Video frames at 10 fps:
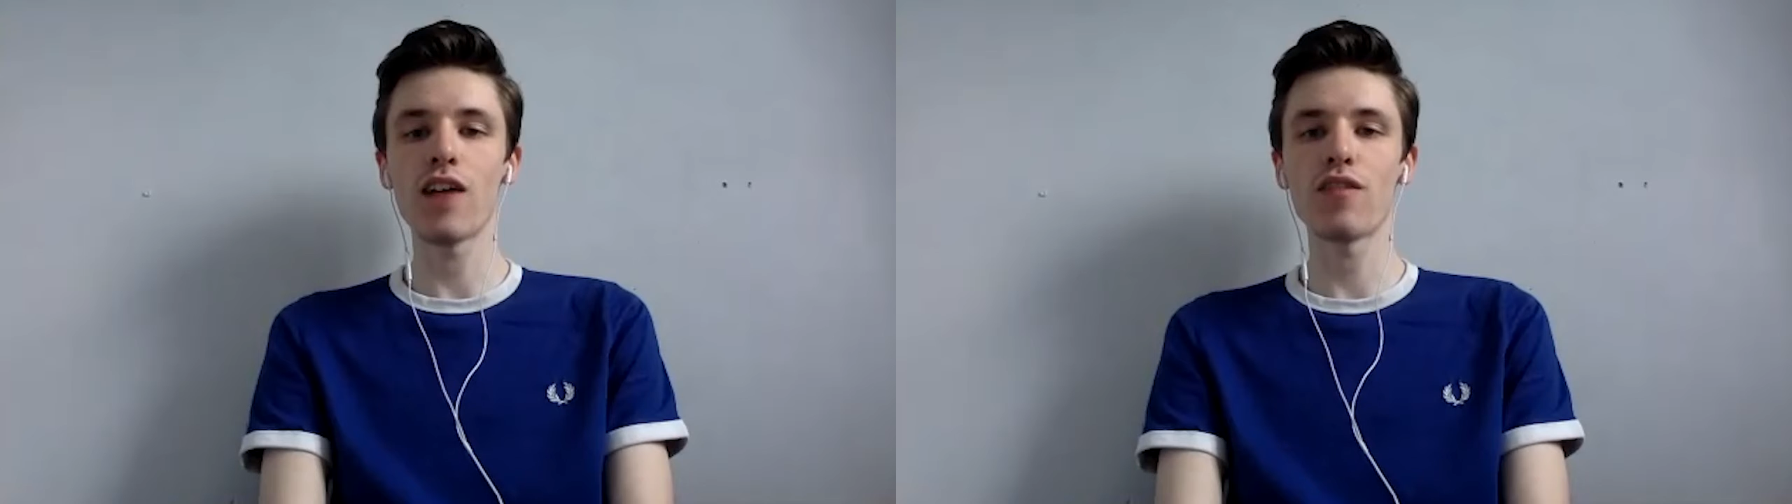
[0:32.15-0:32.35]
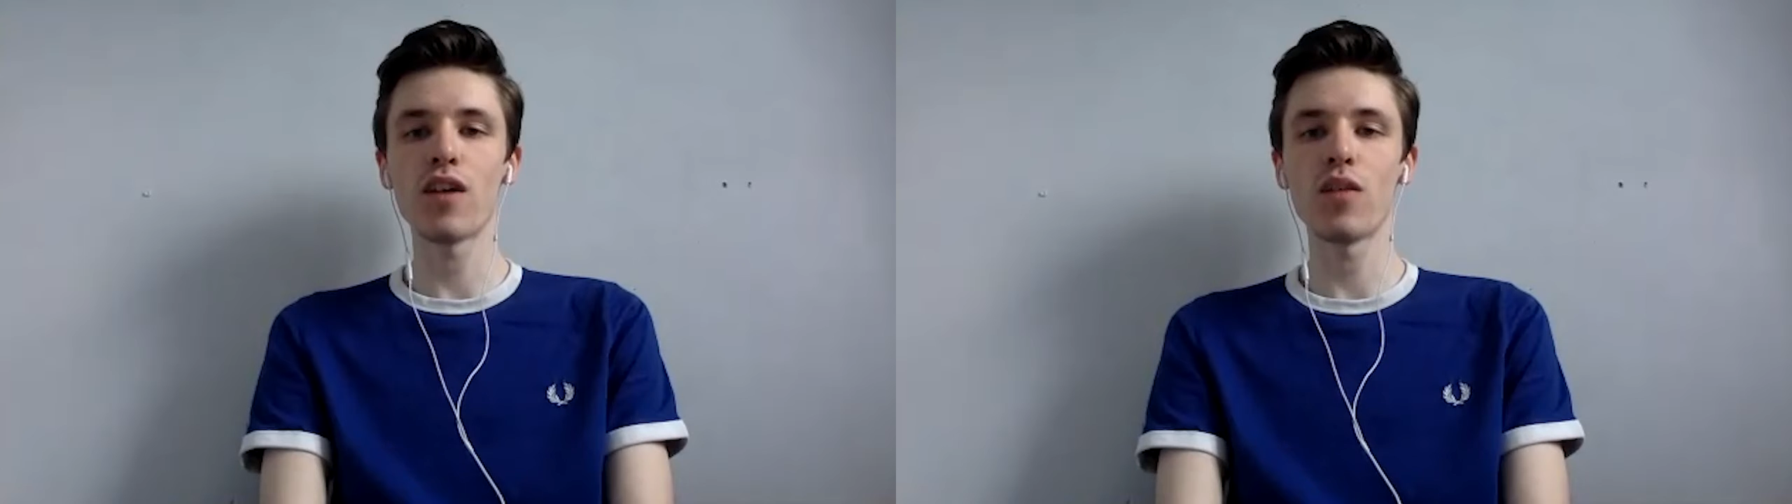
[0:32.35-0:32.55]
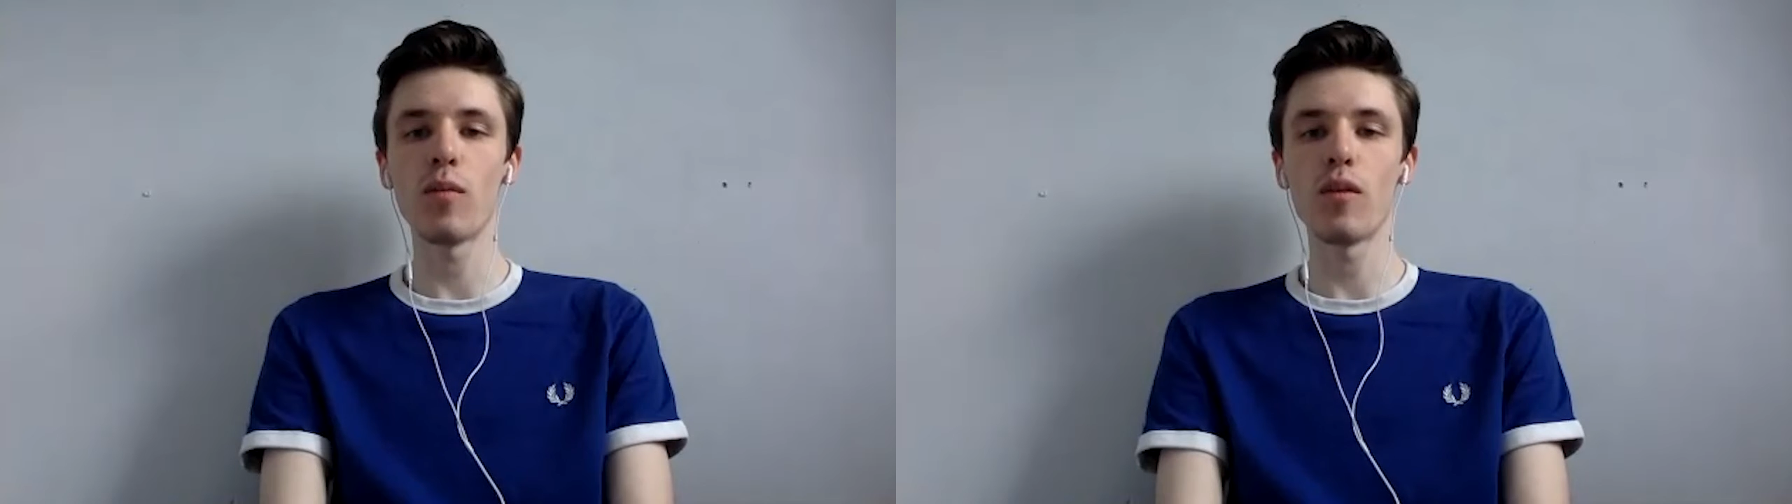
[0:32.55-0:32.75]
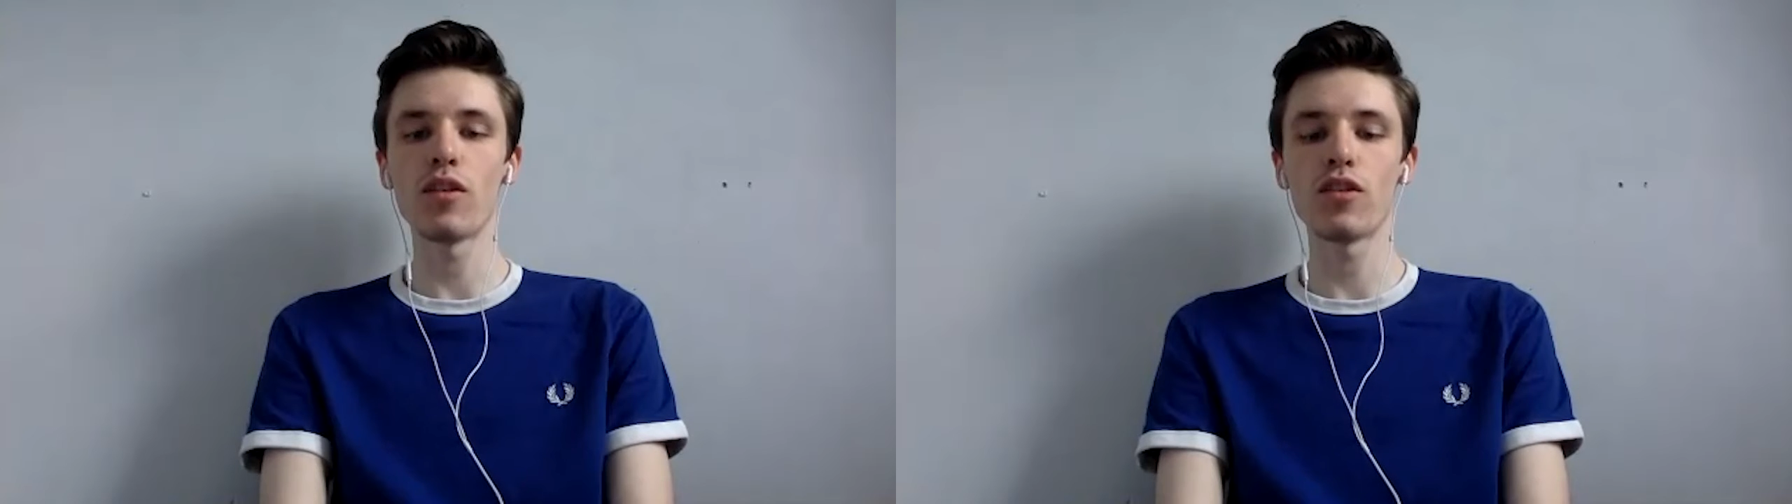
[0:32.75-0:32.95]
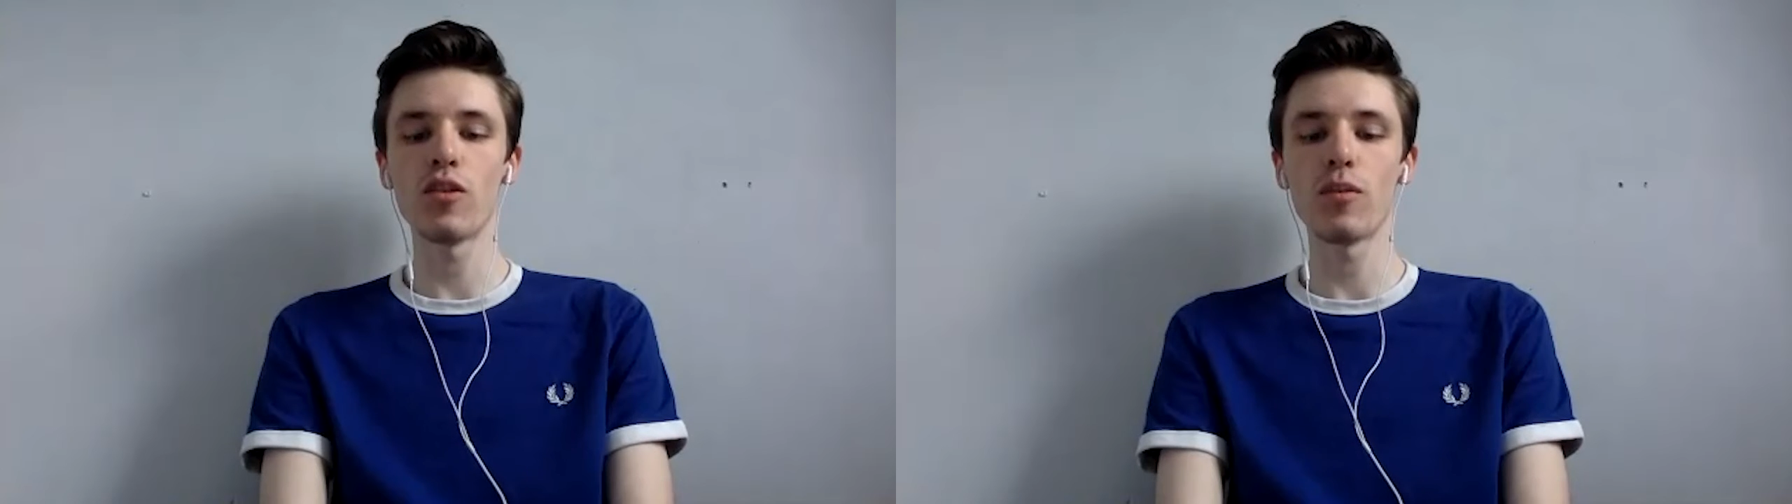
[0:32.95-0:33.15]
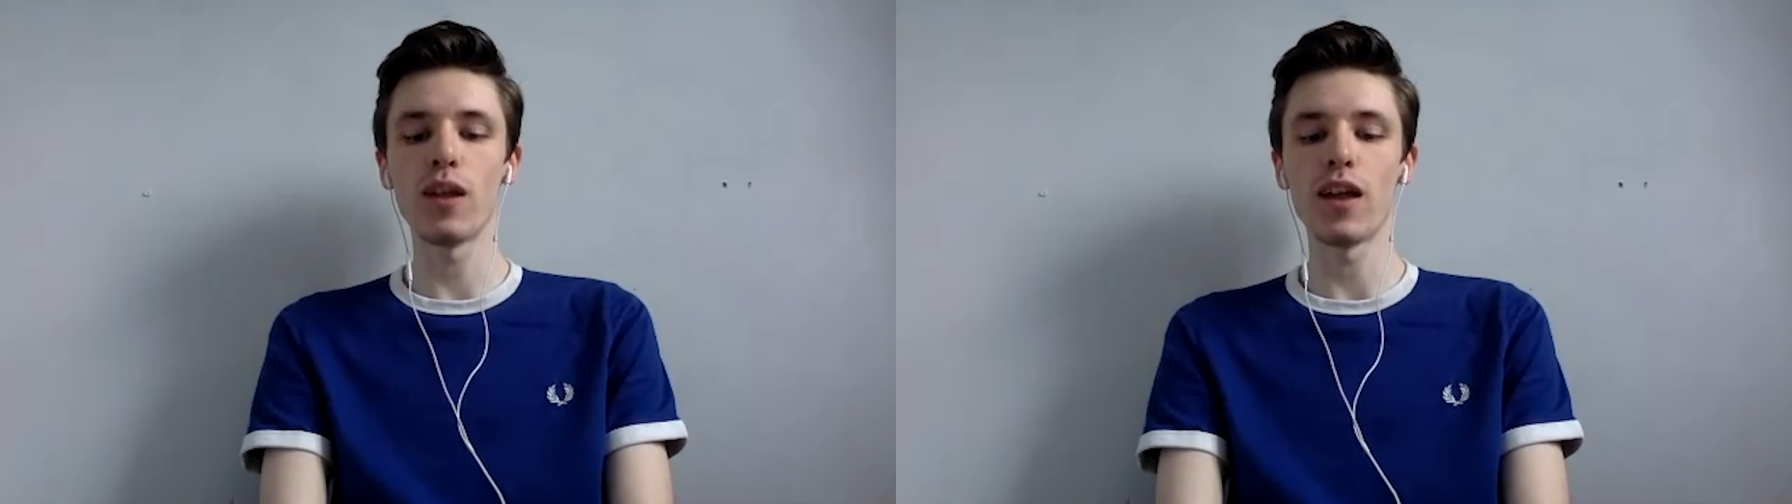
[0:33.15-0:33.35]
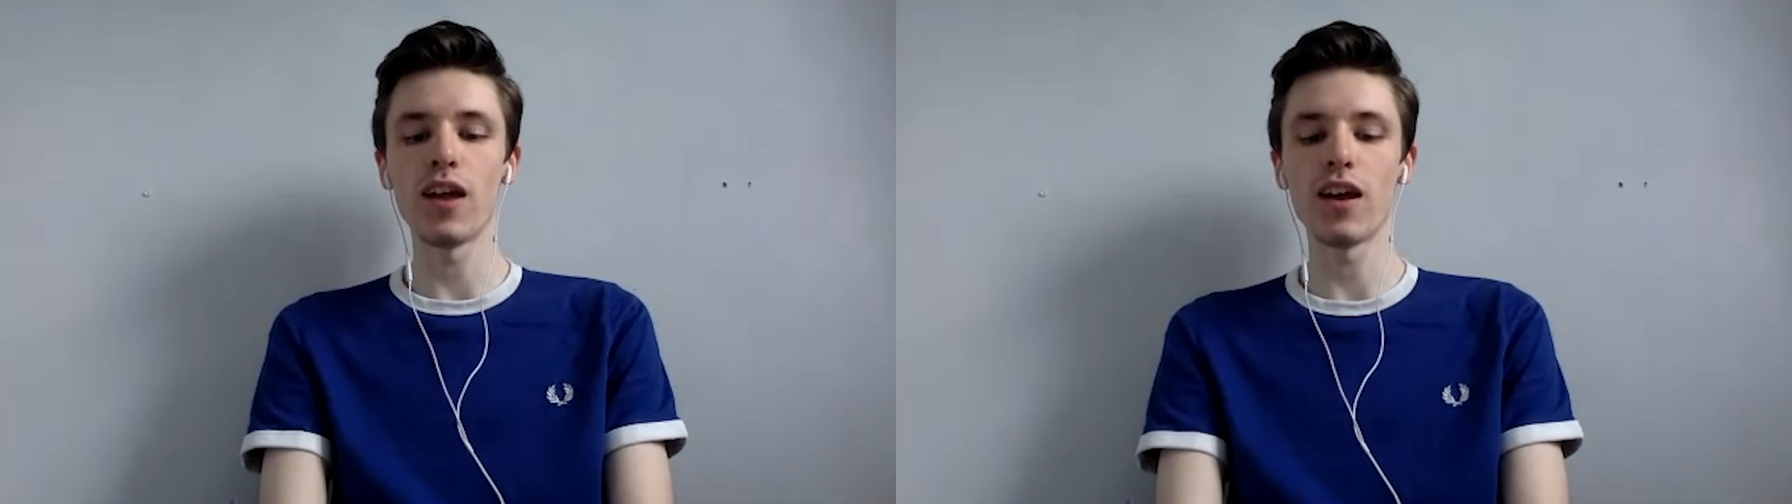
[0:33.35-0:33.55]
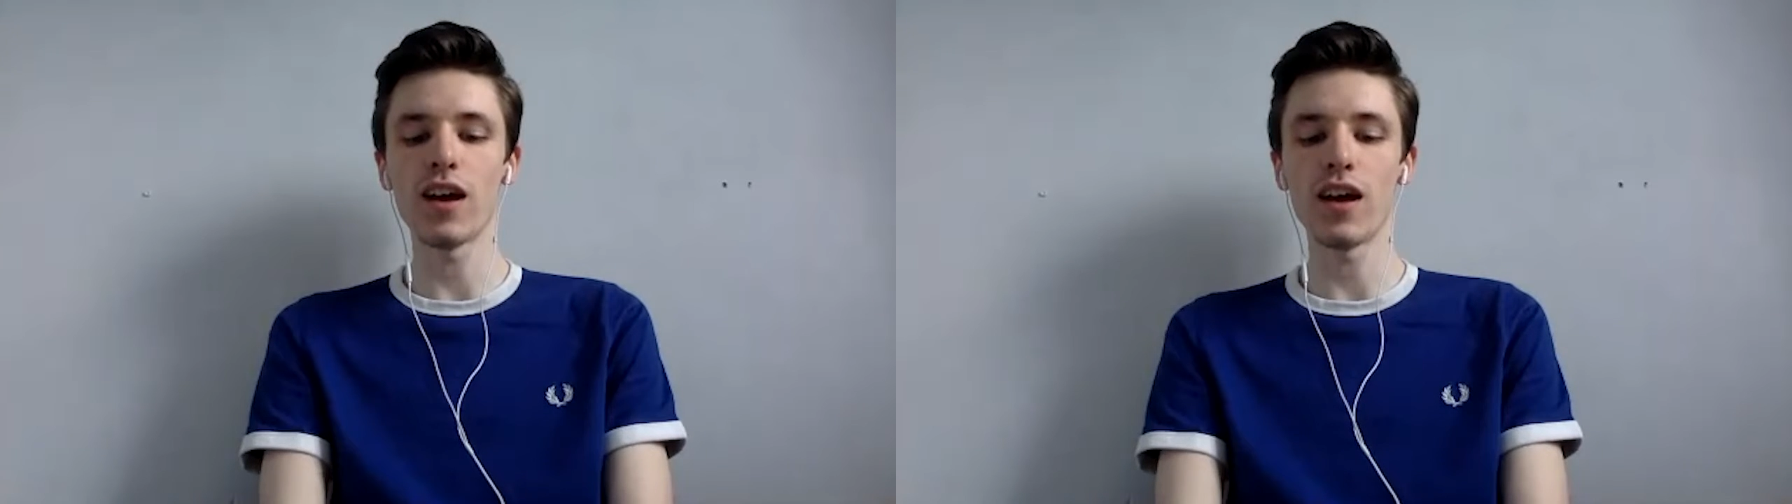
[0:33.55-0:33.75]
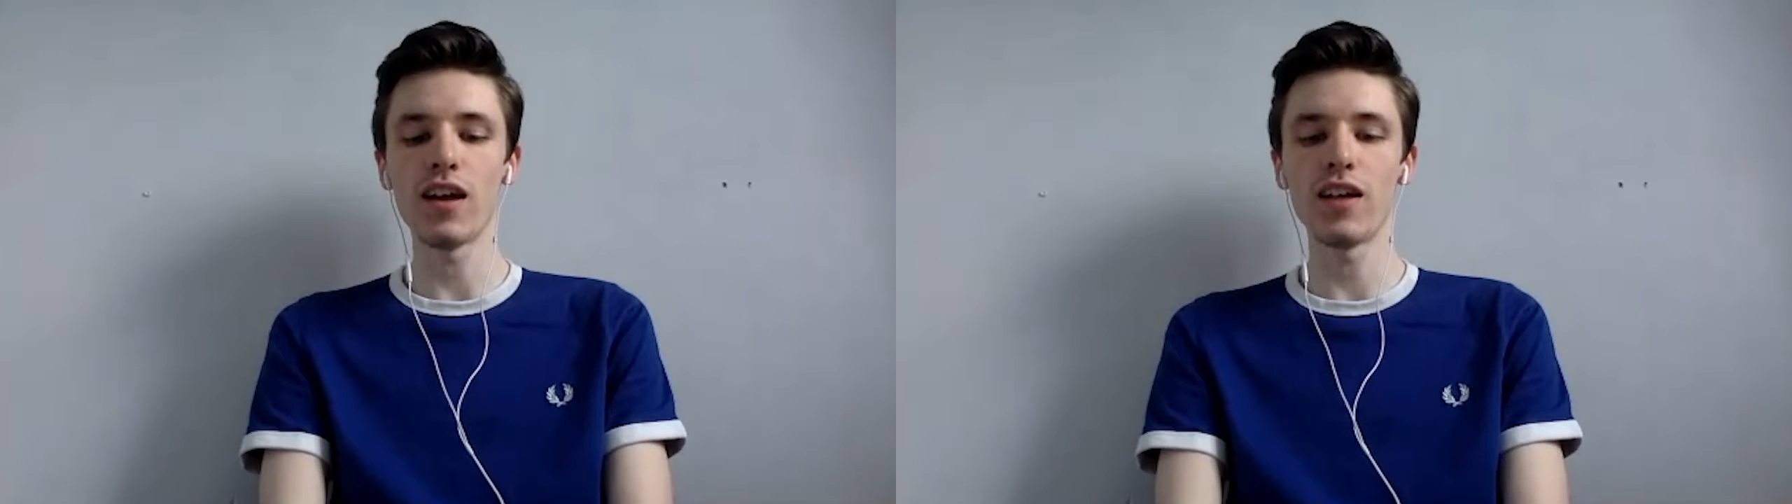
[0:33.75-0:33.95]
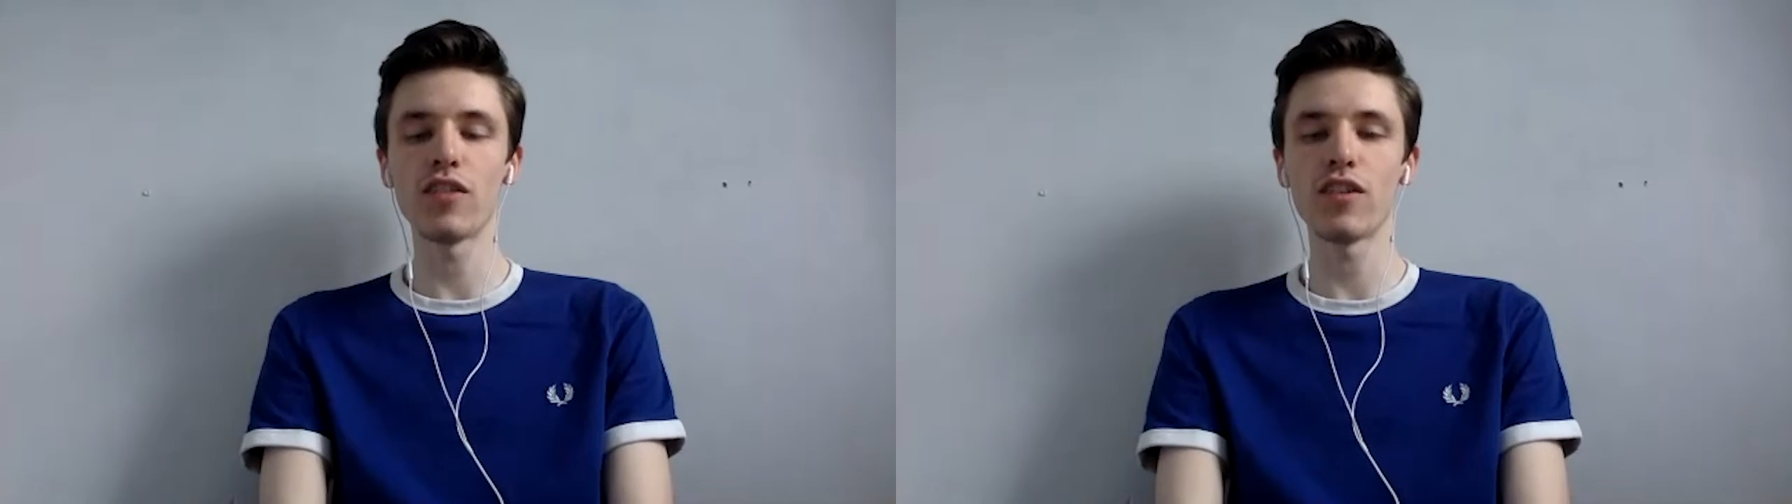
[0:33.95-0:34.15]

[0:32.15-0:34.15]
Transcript: FA Women's Super League, Anita